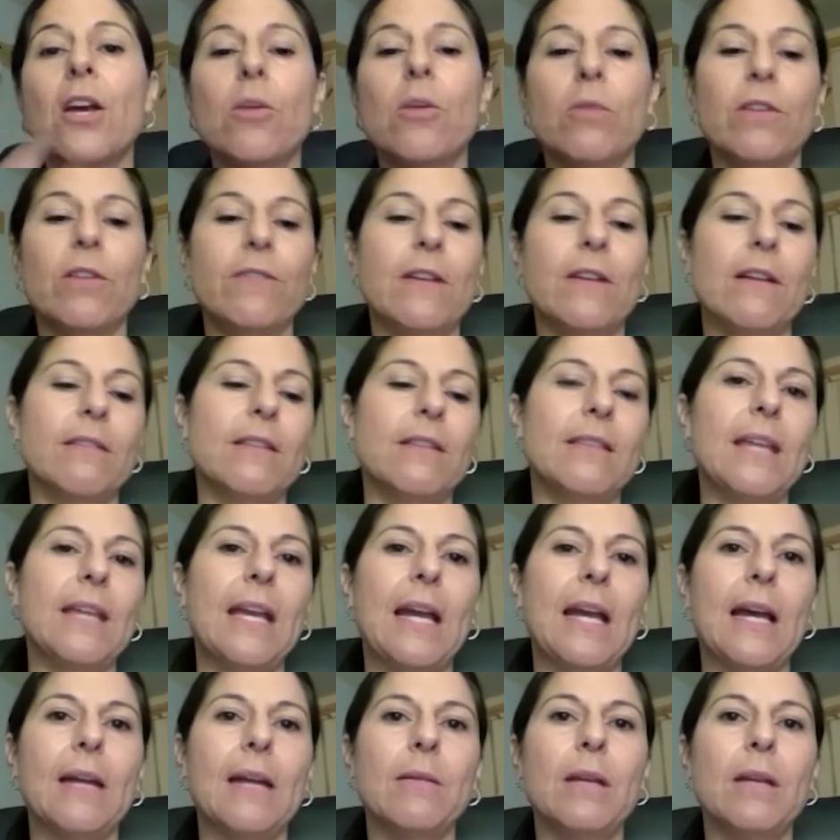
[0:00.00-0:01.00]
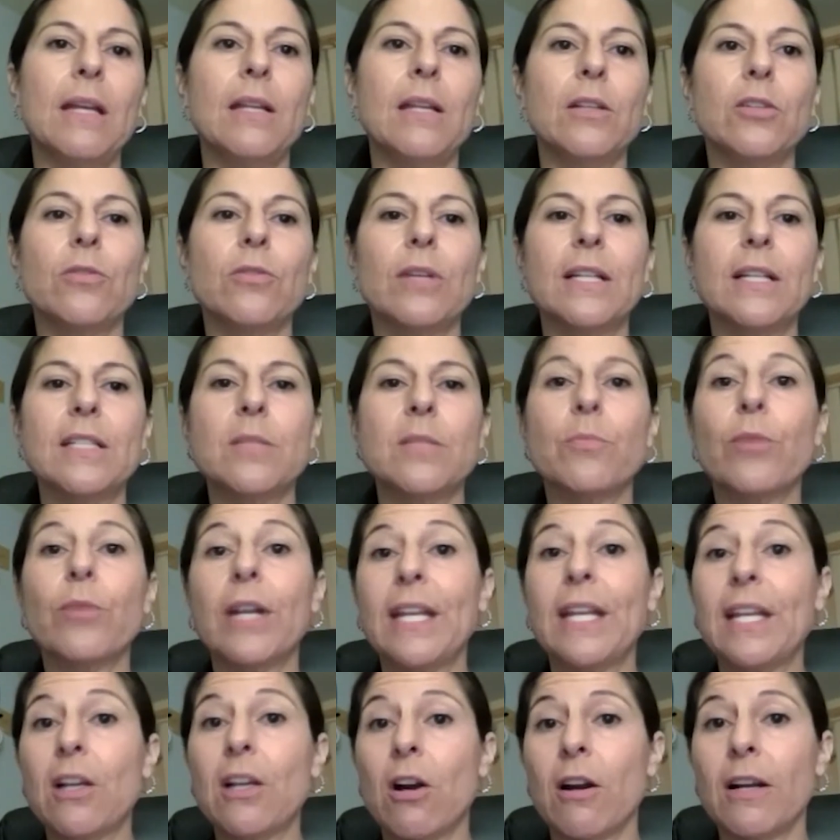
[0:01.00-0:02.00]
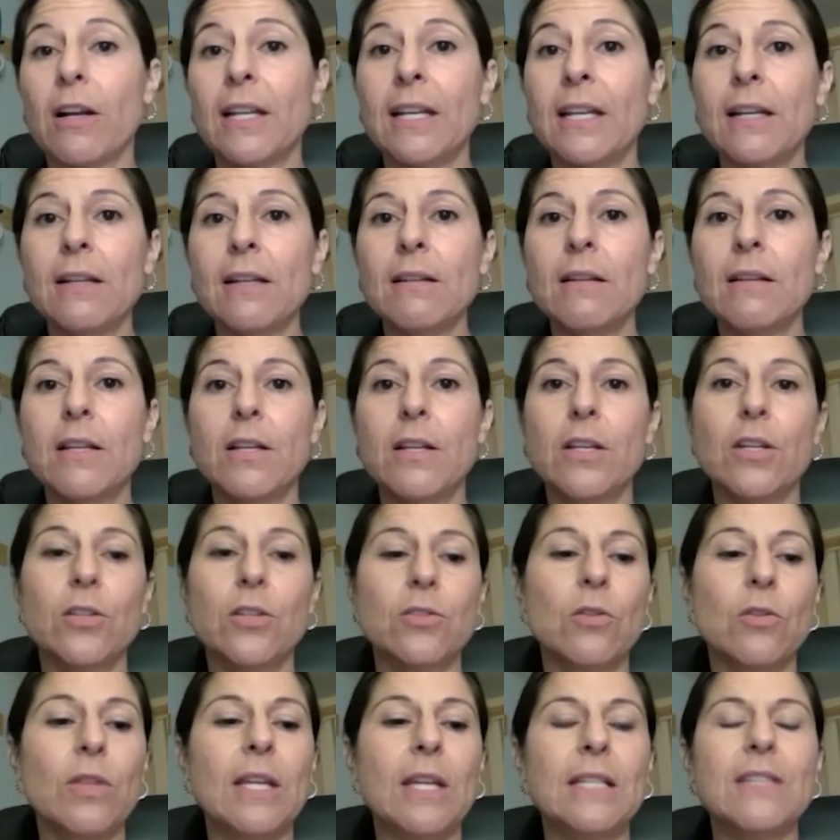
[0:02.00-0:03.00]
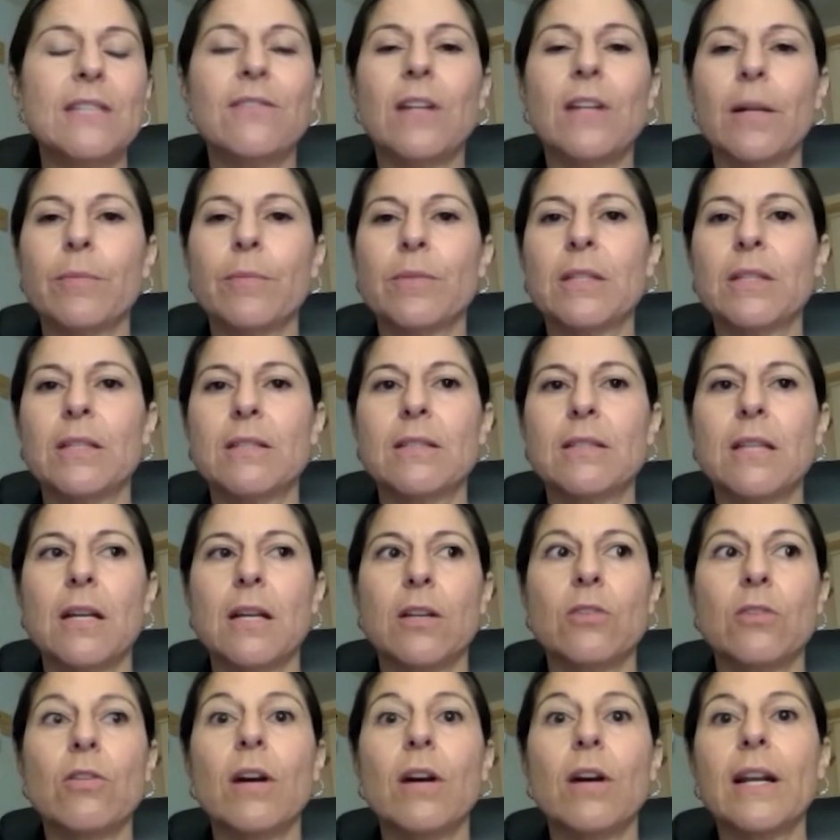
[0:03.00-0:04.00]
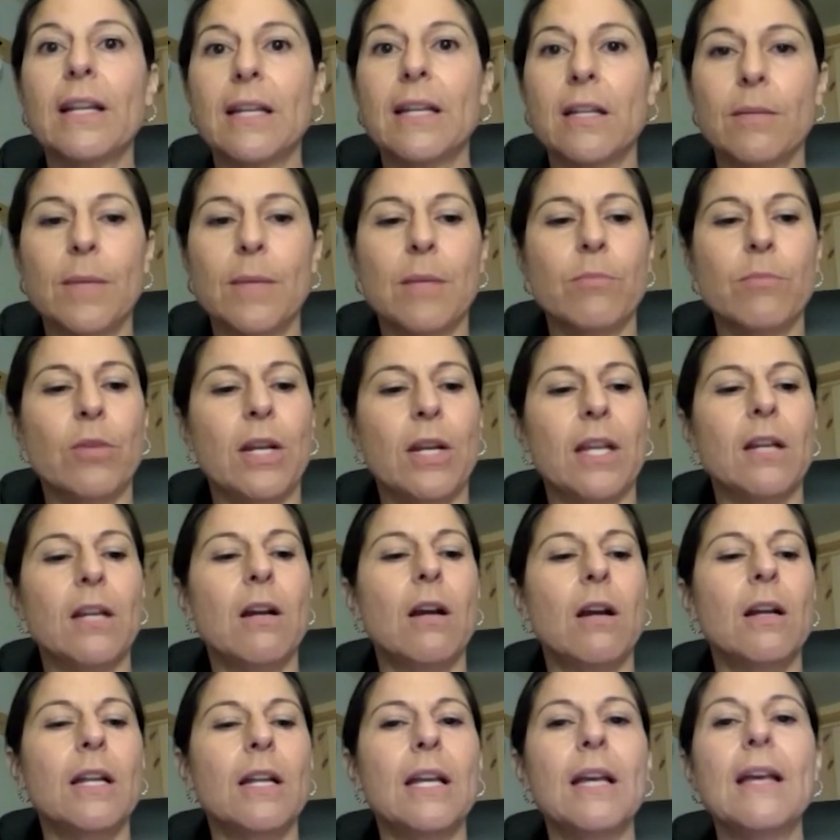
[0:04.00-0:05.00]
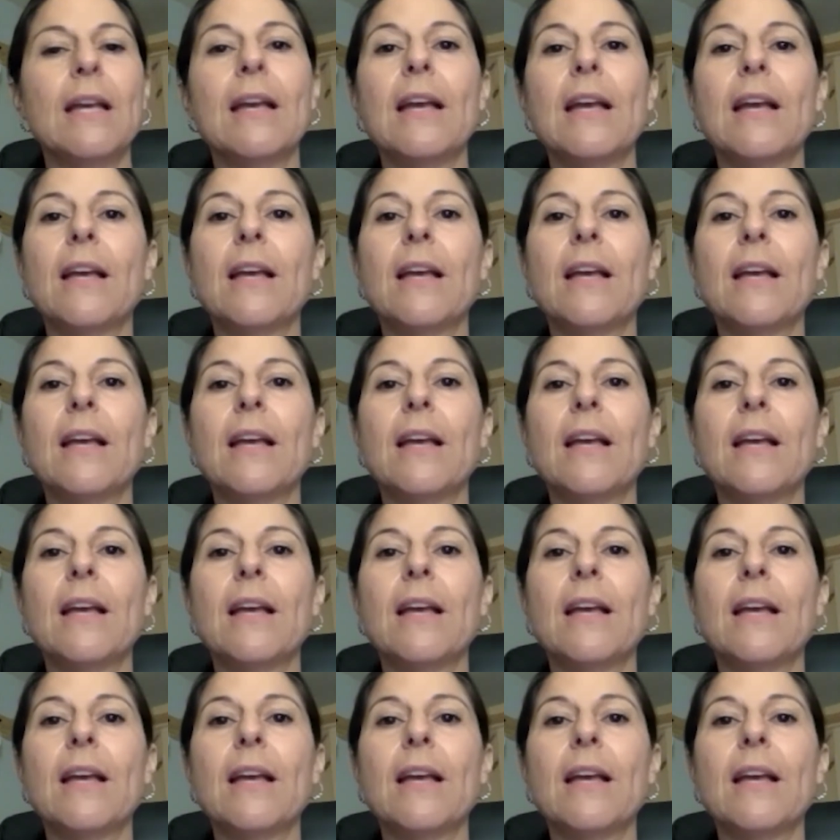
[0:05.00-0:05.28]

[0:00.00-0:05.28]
We found that they had increased bradycardia. So they developed this uh, chronic intermittent bradycardia.